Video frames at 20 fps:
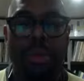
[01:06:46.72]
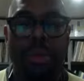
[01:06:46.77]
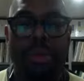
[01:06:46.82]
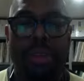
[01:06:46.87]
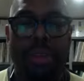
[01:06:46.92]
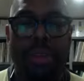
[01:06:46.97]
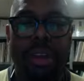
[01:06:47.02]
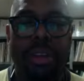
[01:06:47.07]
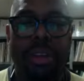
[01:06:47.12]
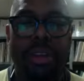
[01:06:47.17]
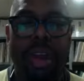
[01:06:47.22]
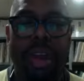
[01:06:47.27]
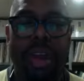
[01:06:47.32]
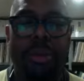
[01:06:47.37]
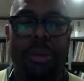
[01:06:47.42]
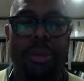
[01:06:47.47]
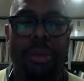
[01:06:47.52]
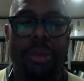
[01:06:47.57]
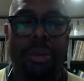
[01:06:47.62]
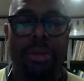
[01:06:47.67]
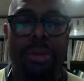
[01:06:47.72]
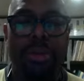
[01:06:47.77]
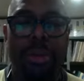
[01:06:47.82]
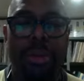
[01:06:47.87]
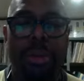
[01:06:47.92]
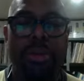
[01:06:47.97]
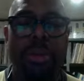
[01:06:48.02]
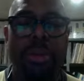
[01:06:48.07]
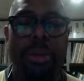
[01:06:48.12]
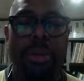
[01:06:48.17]
That's you know? admirable. Most well,
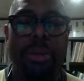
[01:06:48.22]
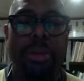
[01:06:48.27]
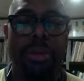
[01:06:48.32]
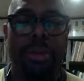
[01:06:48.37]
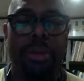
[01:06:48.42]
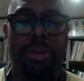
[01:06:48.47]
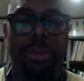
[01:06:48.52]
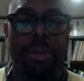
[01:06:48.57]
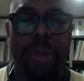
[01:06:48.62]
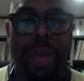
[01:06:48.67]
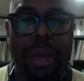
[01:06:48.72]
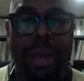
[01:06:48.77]
people don't do that.